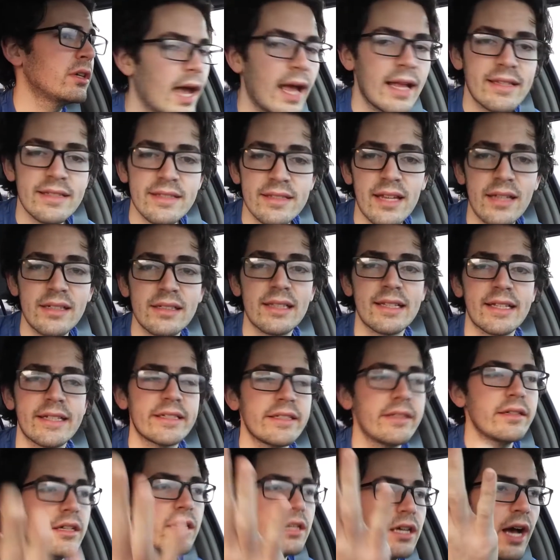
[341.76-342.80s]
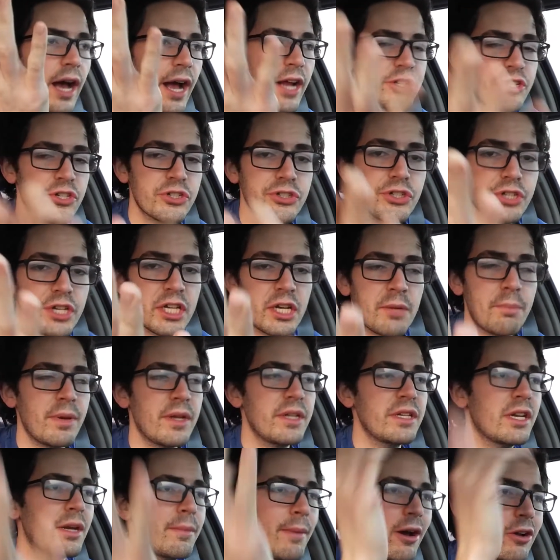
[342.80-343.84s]
And suddenly, I just took an
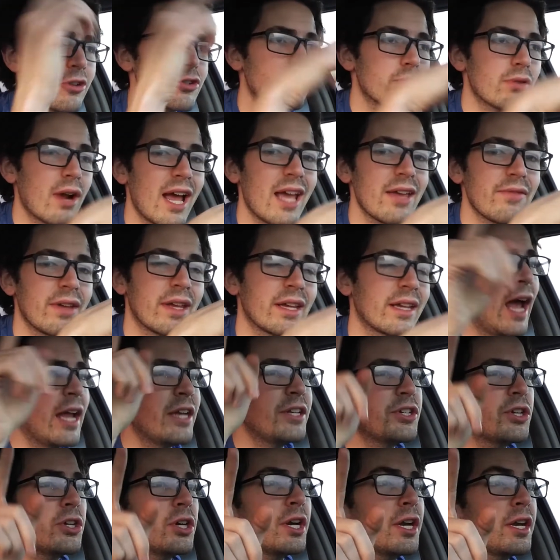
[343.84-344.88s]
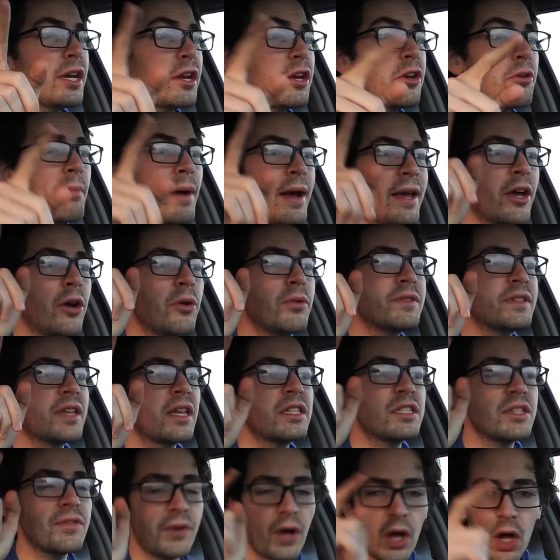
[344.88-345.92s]
opinion about driving and turned it into my own
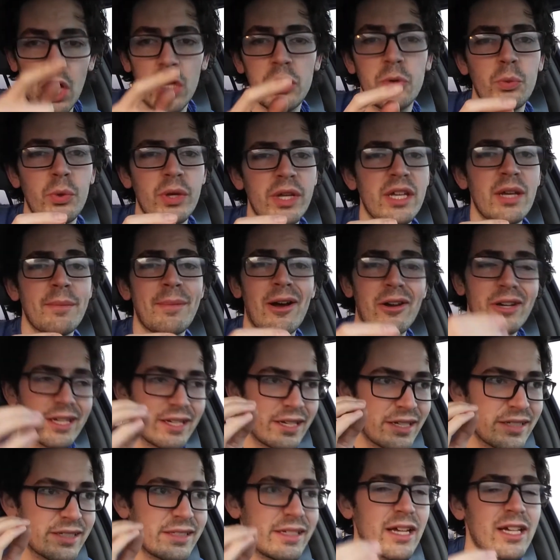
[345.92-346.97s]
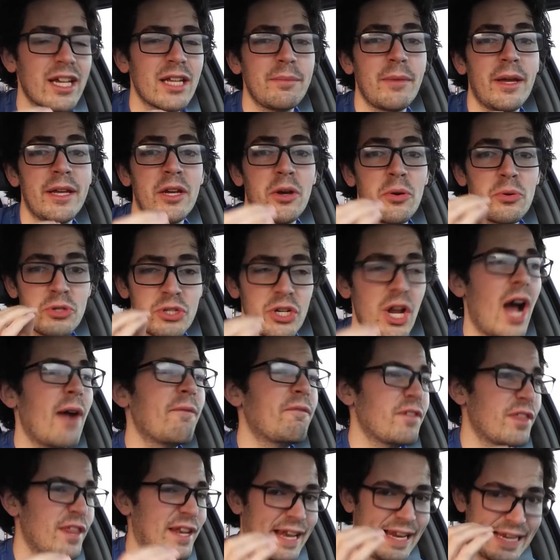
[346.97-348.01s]
sense of ennui about getting stuck in my own job
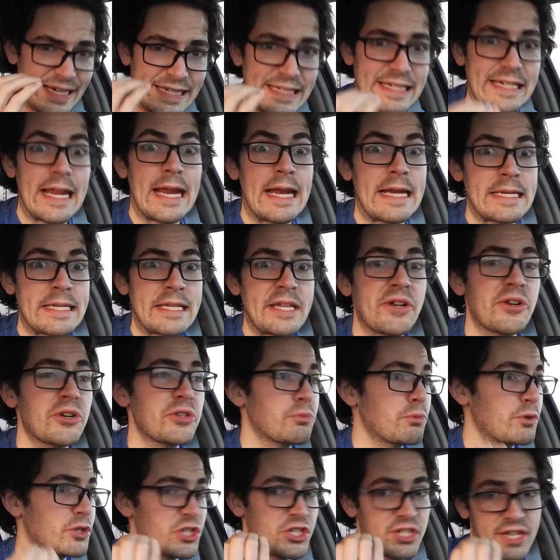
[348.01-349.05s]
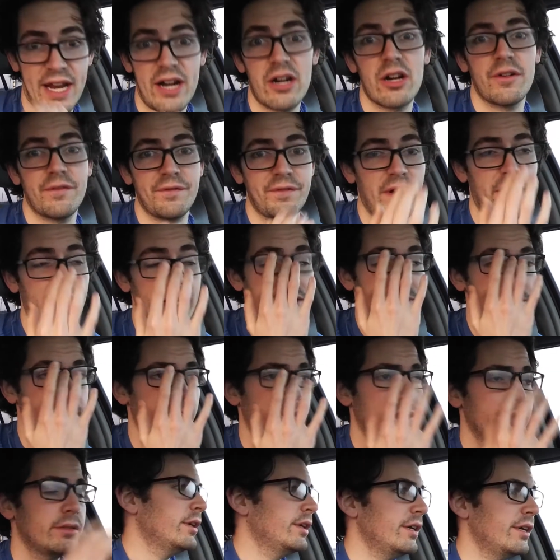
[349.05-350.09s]
for the next 10 years, which terrifies me.
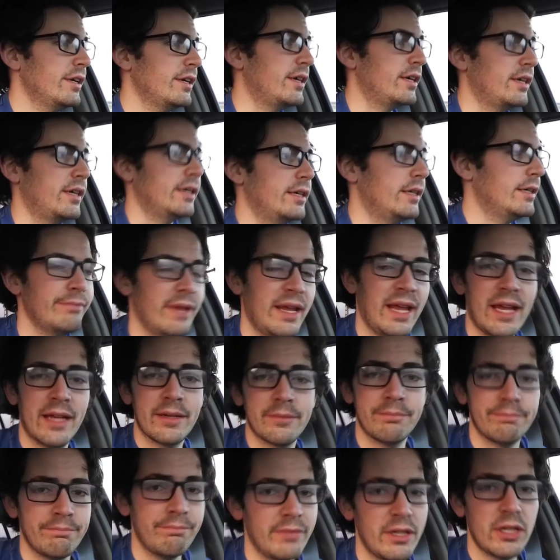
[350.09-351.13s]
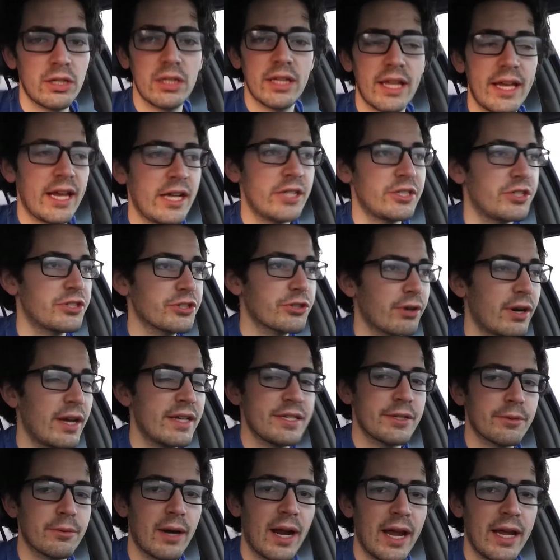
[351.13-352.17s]
Oh man, middle age, it's
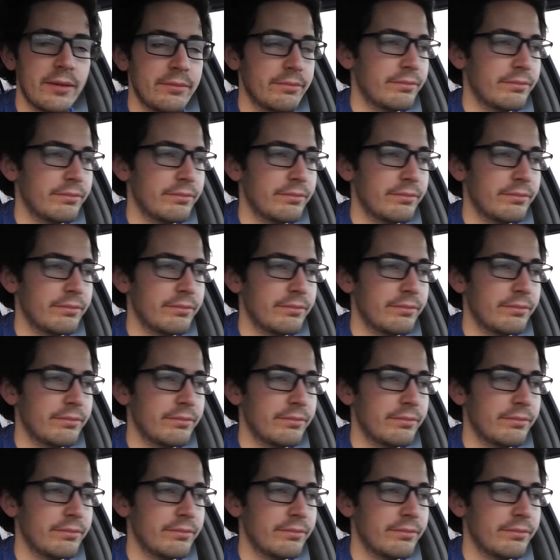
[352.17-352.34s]
crazy, right?